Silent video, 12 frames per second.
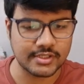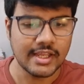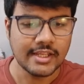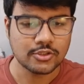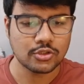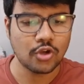
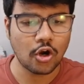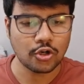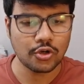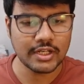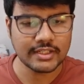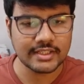So not
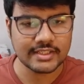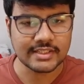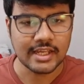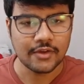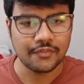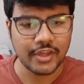only this,
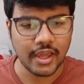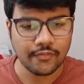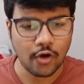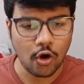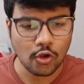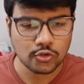we have
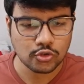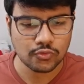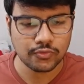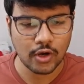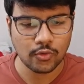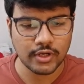also
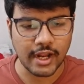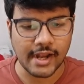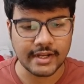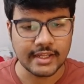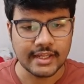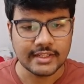found
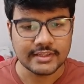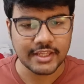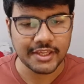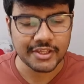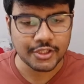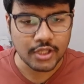that
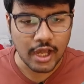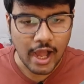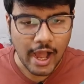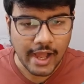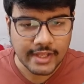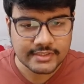they
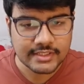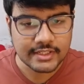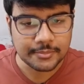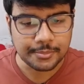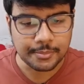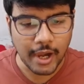ask
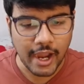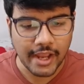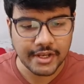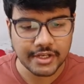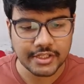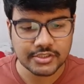
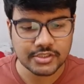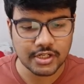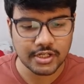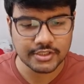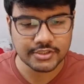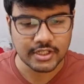binary
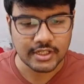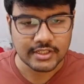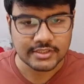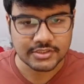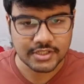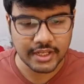search
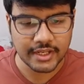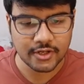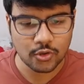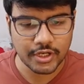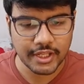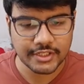string
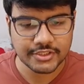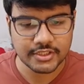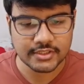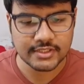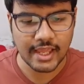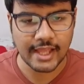
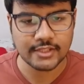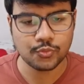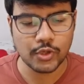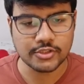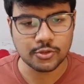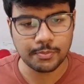rotations as well
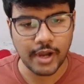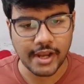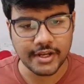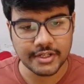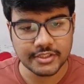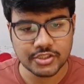so
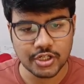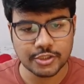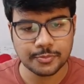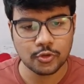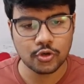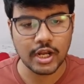binary search
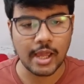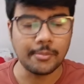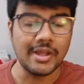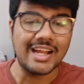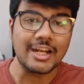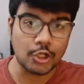program
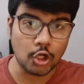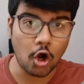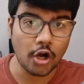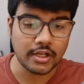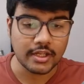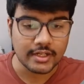
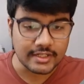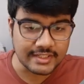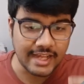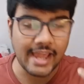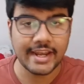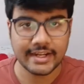not
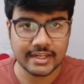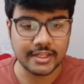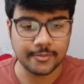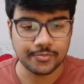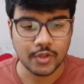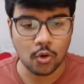
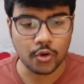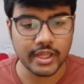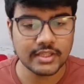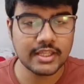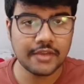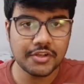directly okay
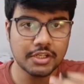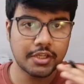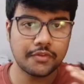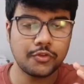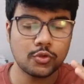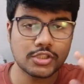they will give
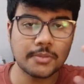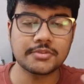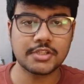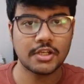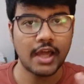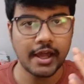you some
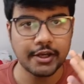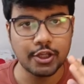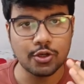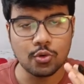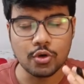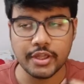scenario
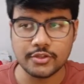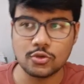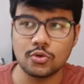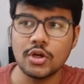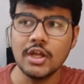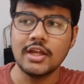okay
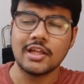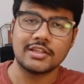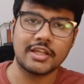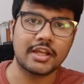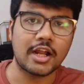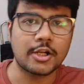so
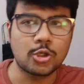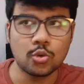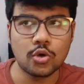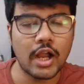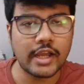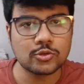there are two
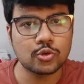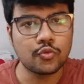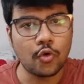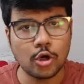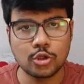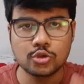guys who
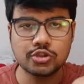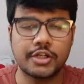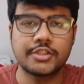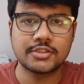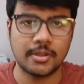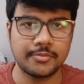want to search
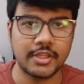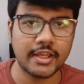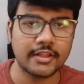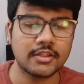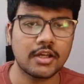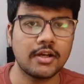something in
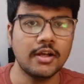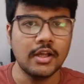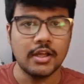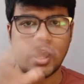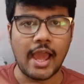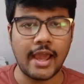the
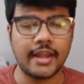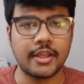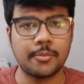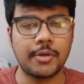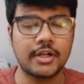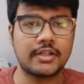array
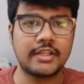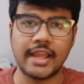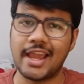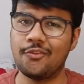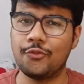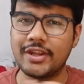but they
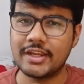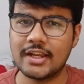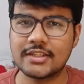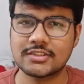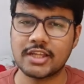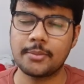have very less
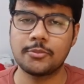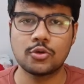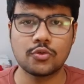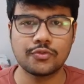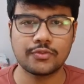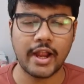time to
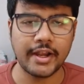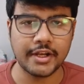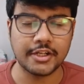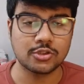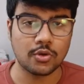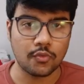find it
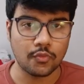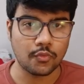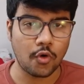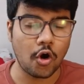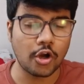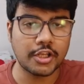so
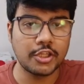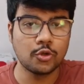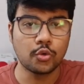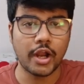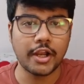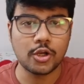what you
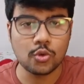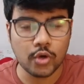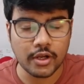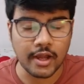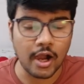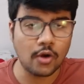can do and
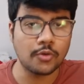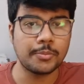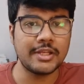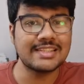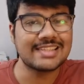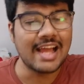how
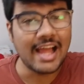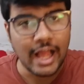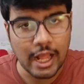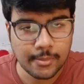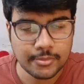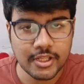please
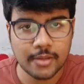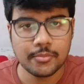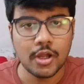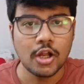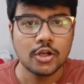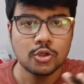help them
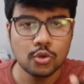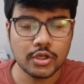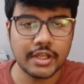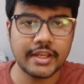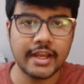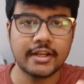to
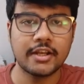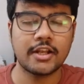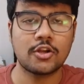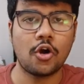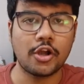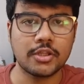create an
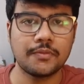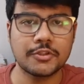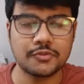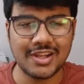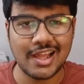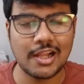algorithm which
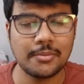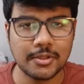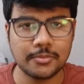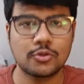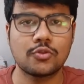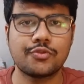will help them
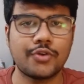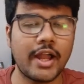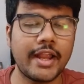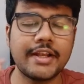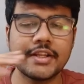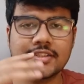to
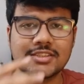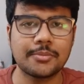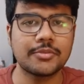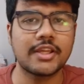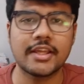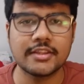find
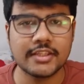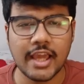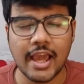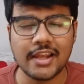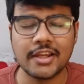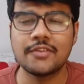something in the
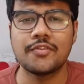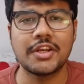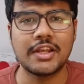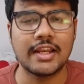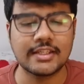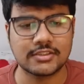array in very
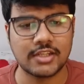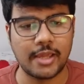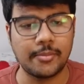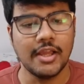less time.